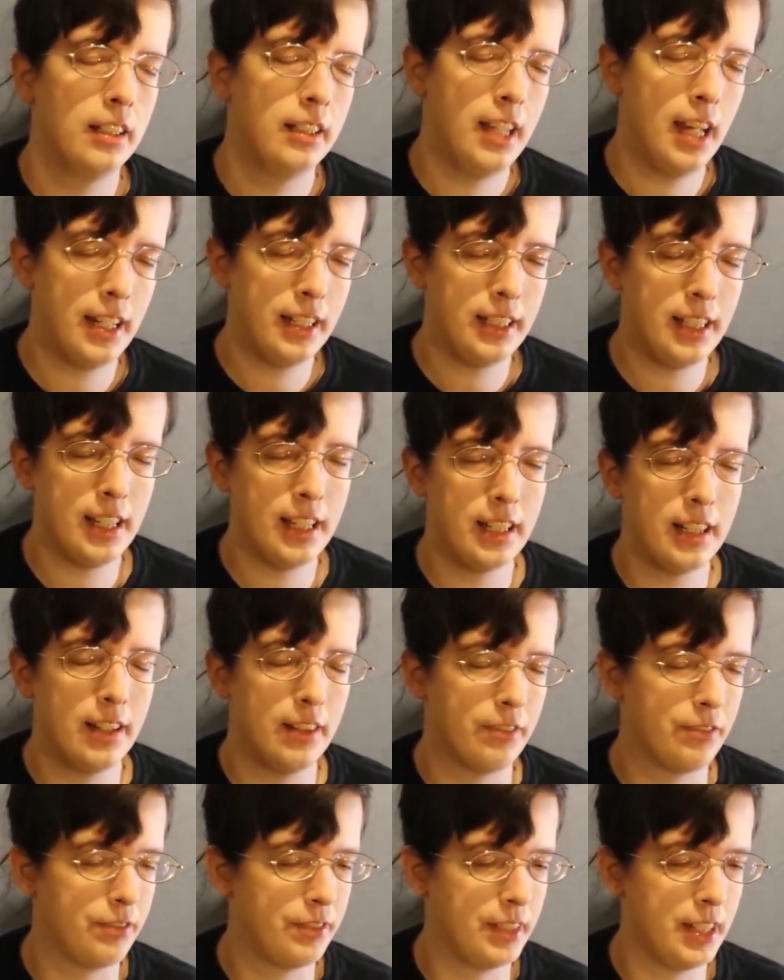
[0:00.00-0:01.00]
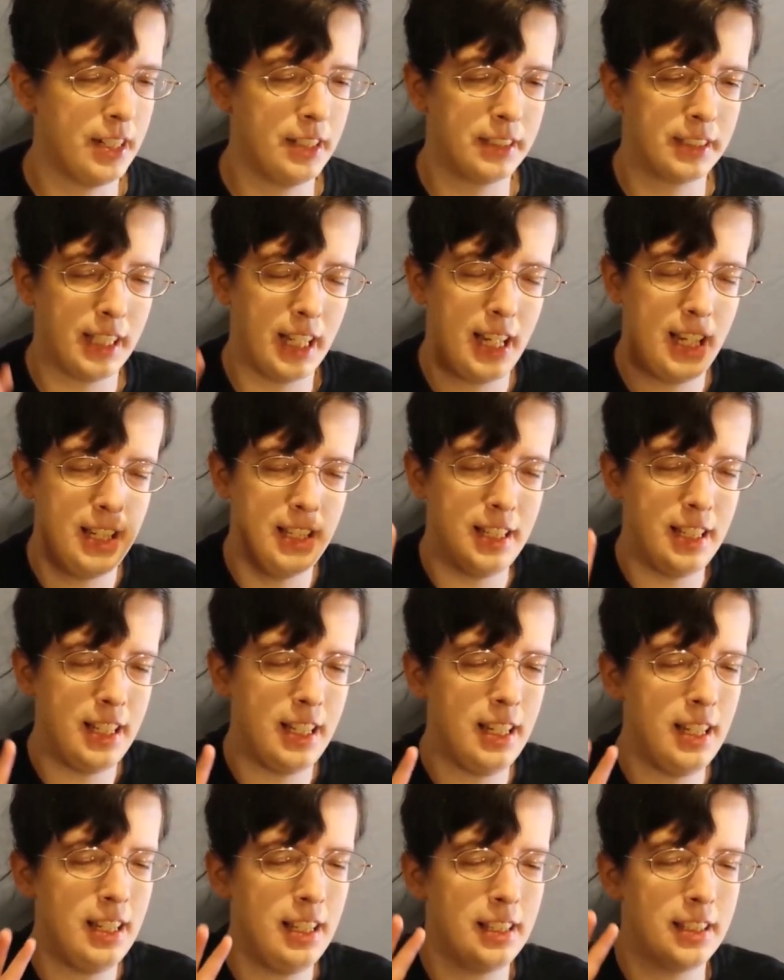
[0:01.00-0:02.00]
Yet again, if there's
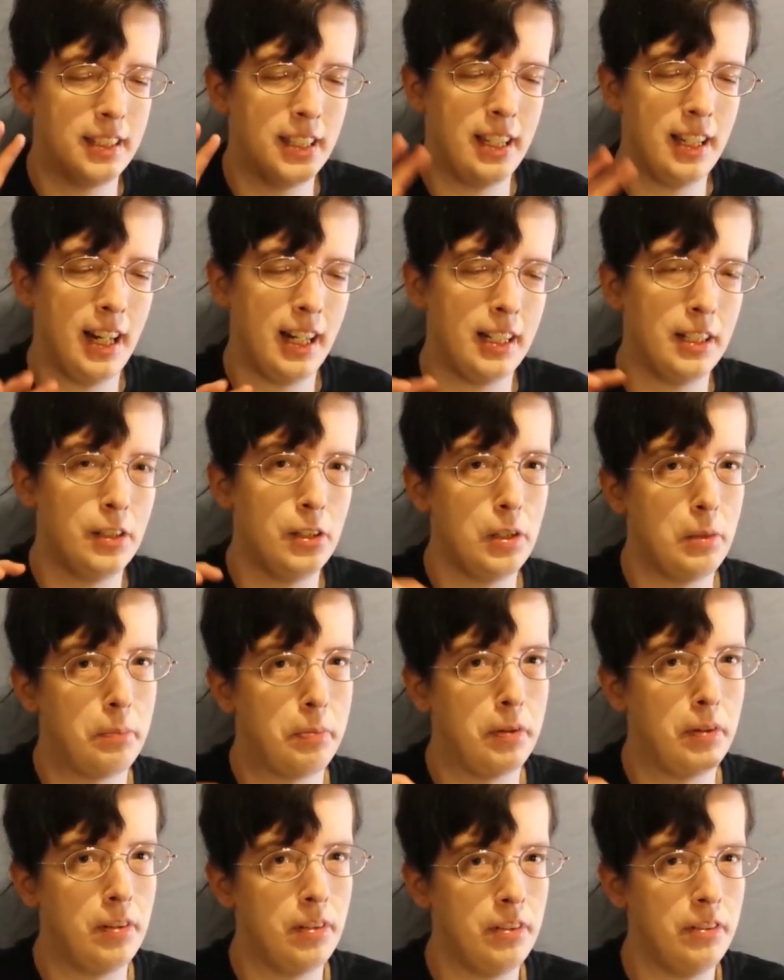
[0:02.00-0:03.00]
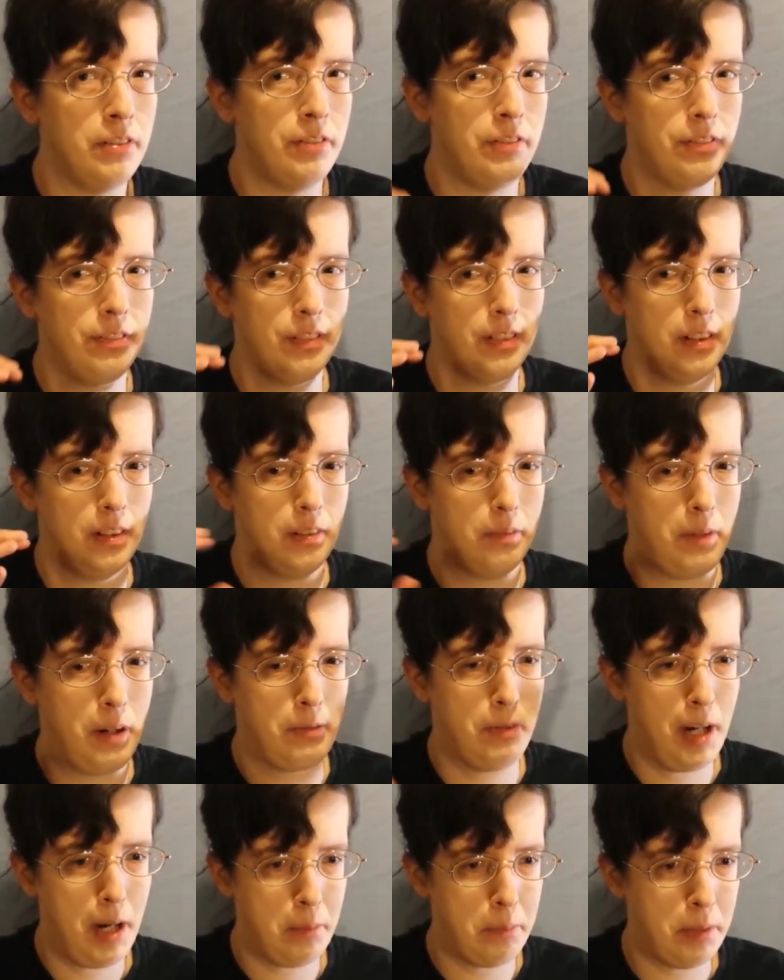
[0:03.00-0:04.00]
anything I can do to prove my
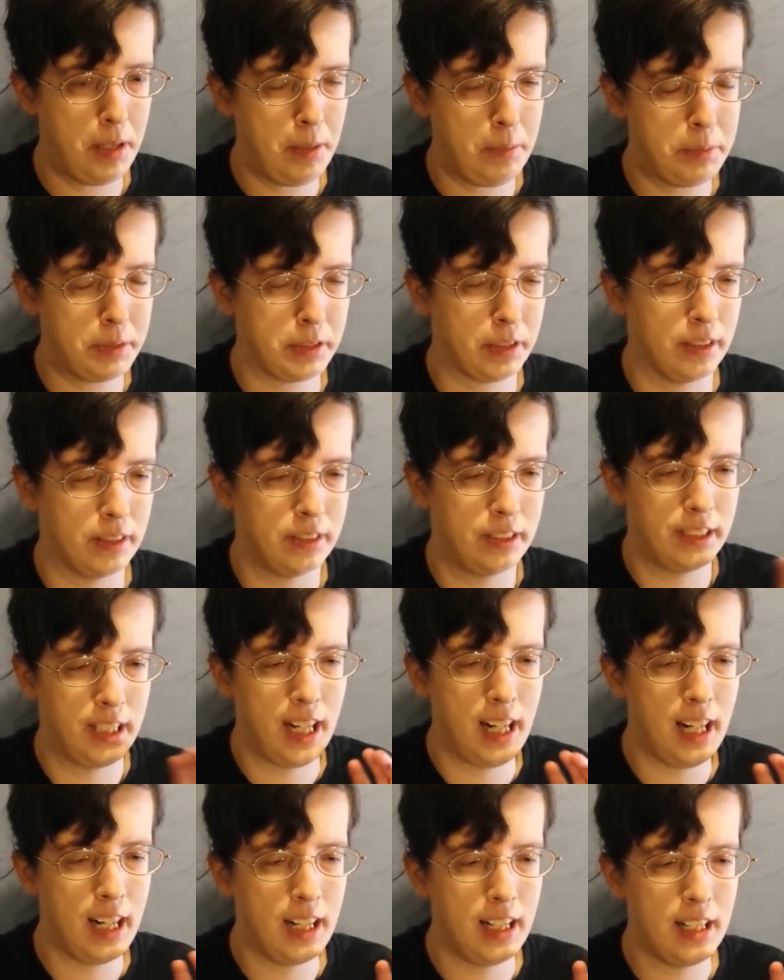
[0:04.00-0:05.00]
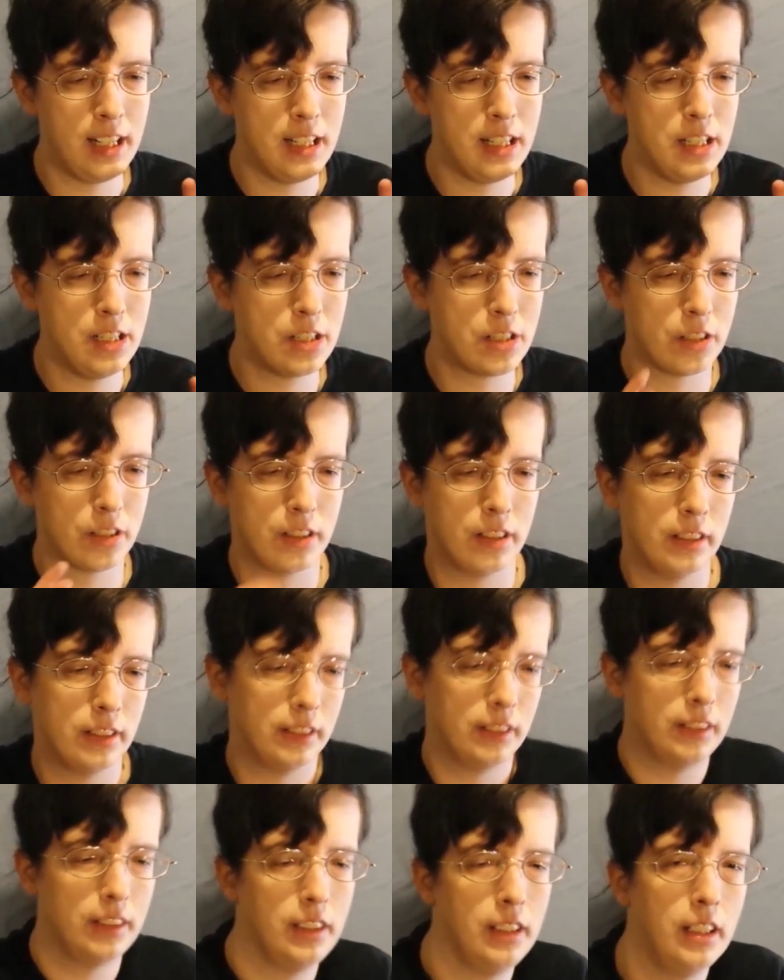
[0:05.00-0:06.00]
wrap-ups or change
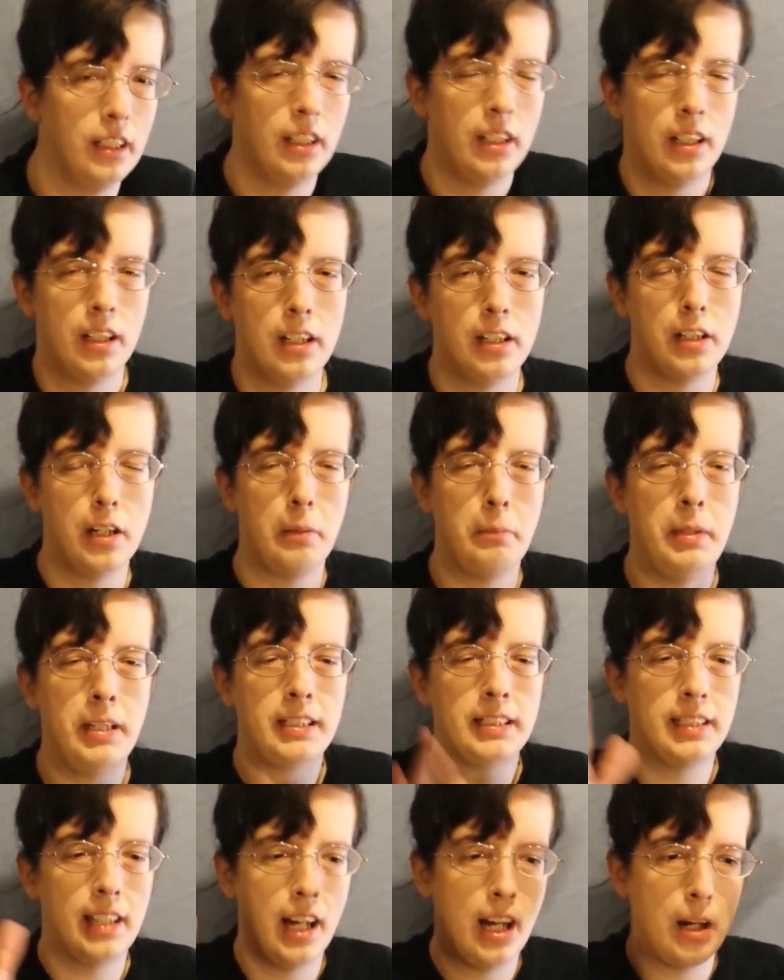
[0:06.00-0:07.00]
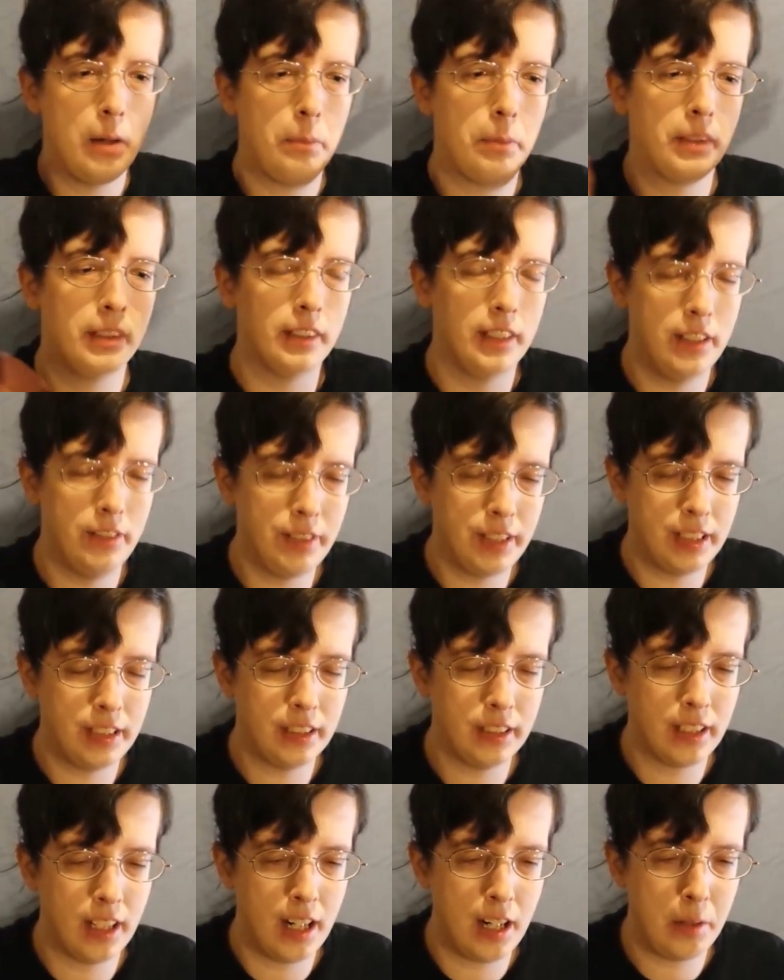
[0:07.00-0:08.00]
or you know, mix it up, leave it in
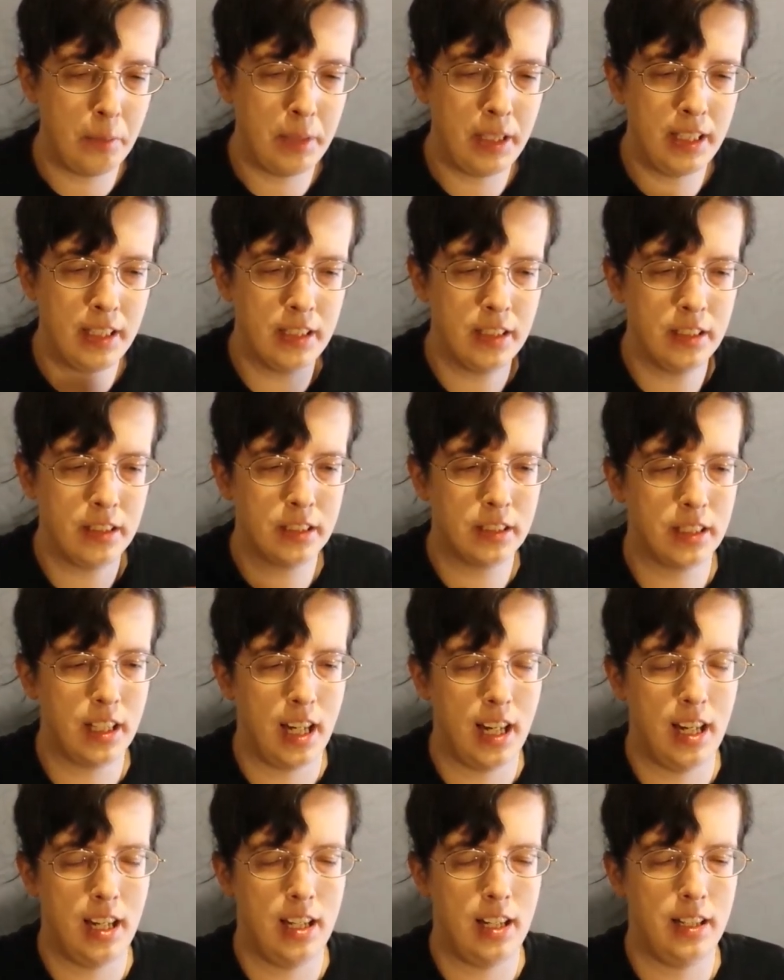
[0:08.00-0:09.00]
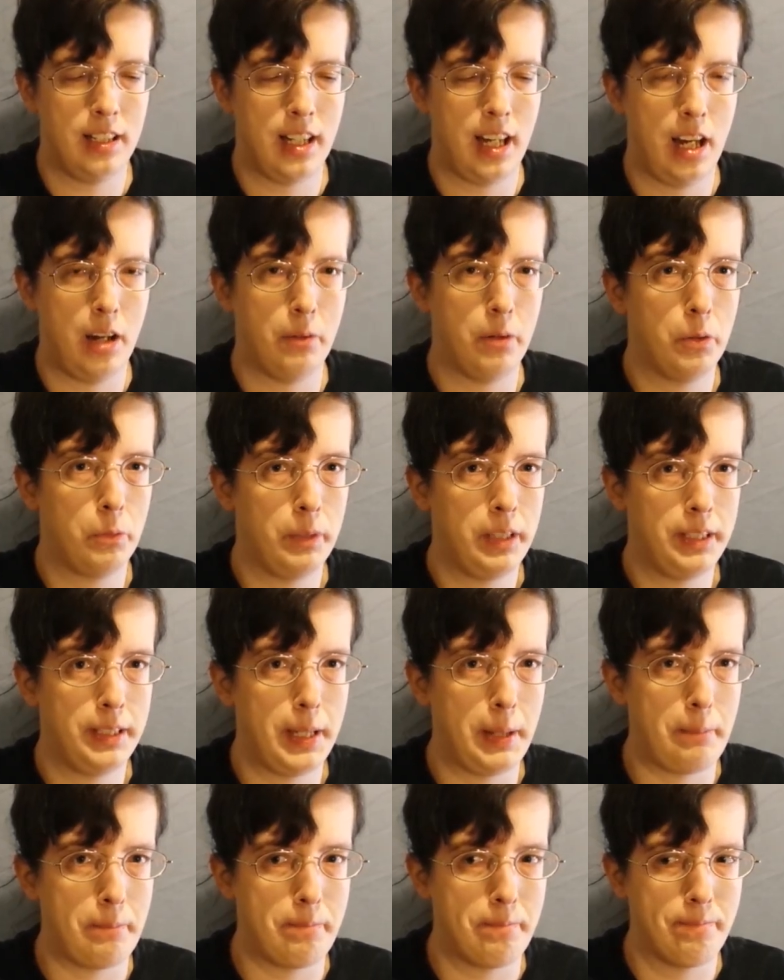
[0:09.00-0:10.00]
the comments, and I will read
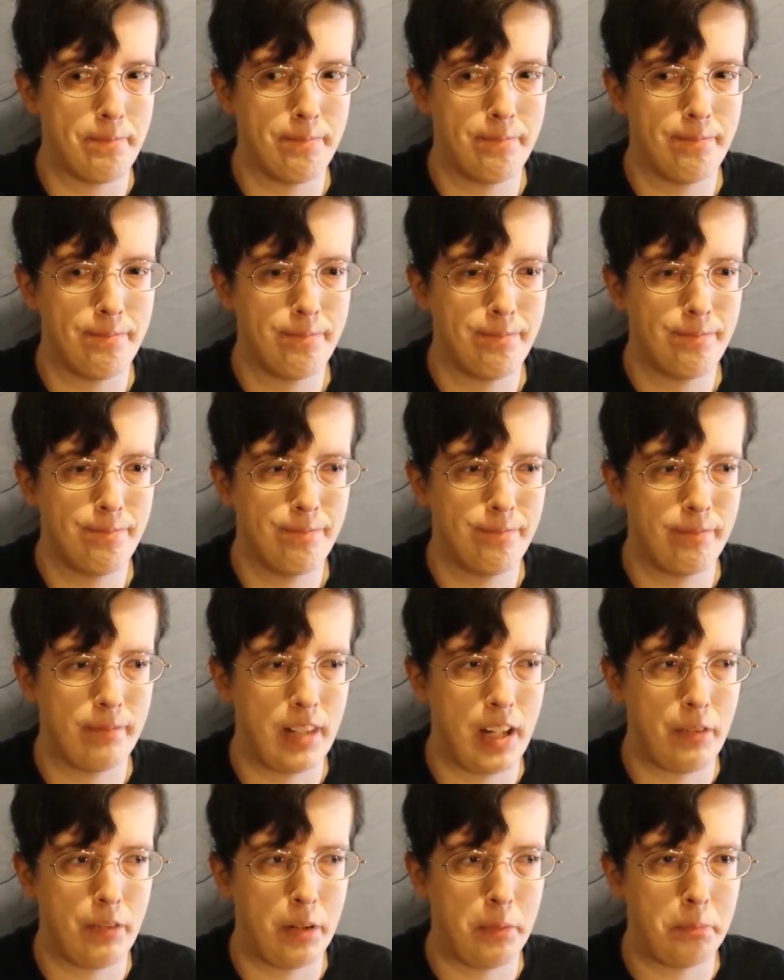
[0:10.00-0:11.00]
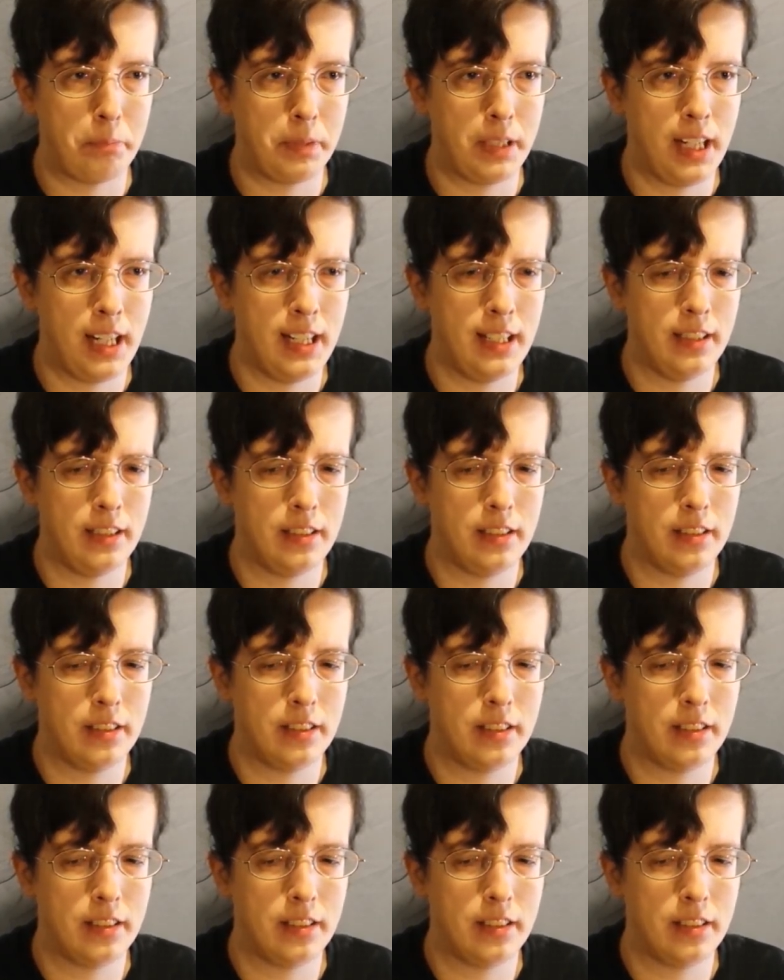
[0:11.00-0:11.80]
them and reply